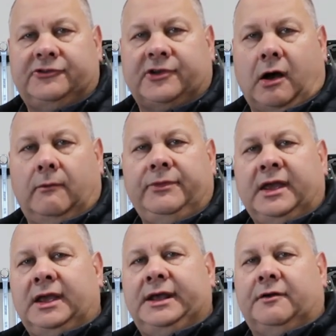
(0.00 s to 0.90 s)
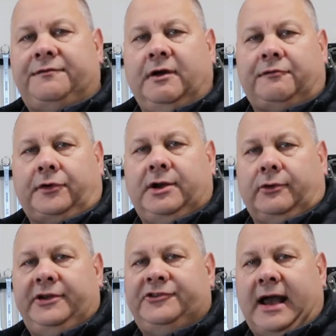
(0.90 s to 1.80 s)
So, you know, feel free to
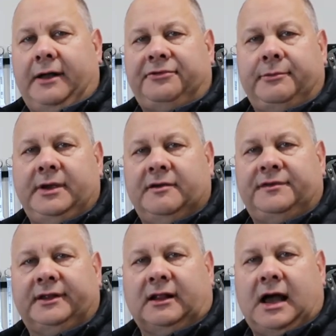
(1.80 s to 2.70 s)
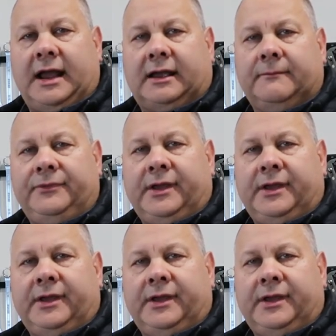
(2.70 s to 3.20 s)
reach out to me if you'd like.